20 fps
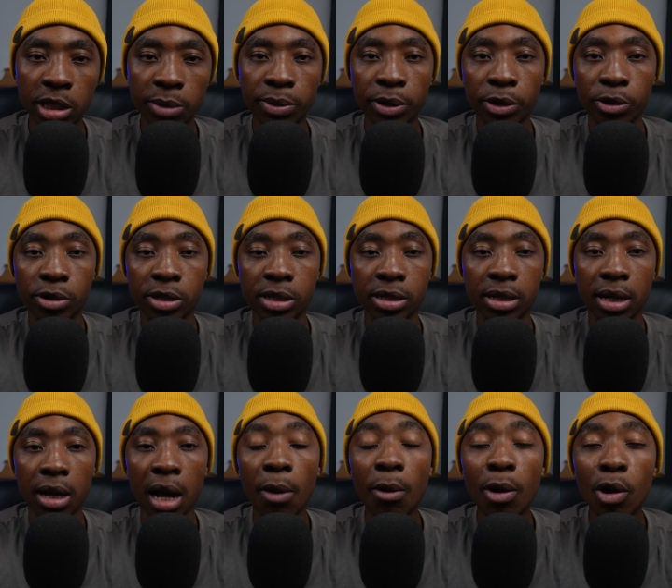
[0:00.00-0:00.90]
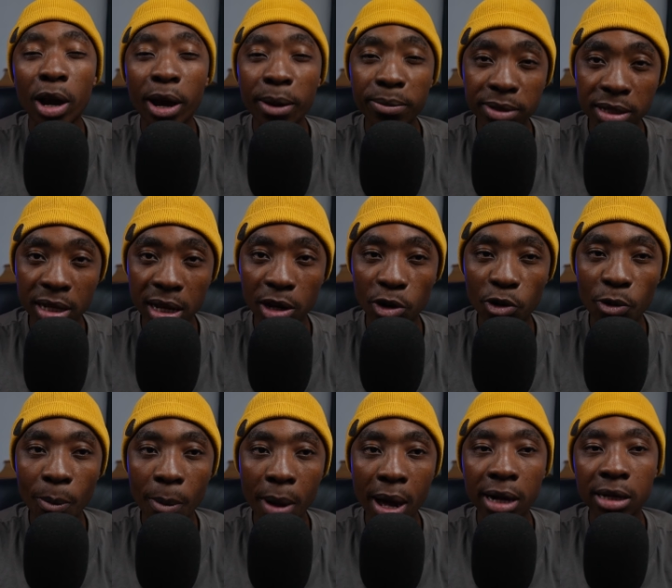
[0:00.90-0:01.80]
because our captain,
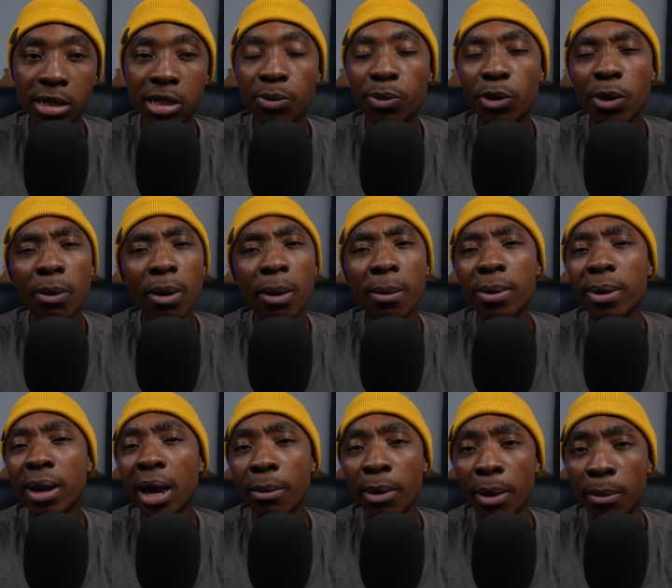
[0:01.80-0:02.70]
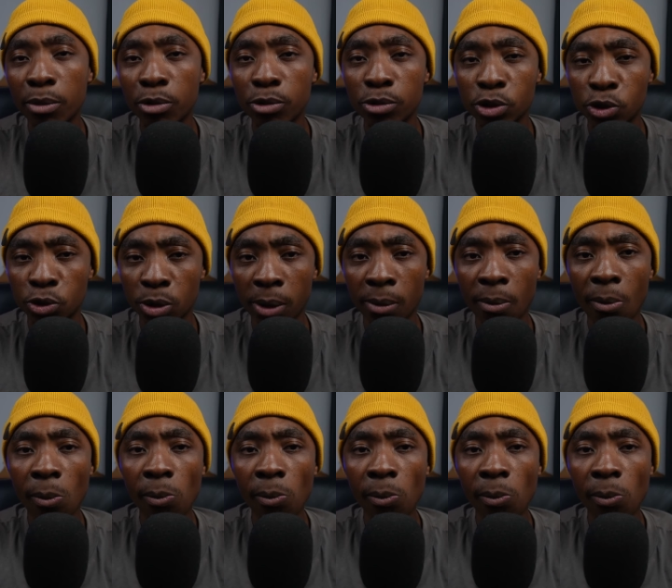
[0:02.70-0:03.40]
Nomart, probably Abamuza,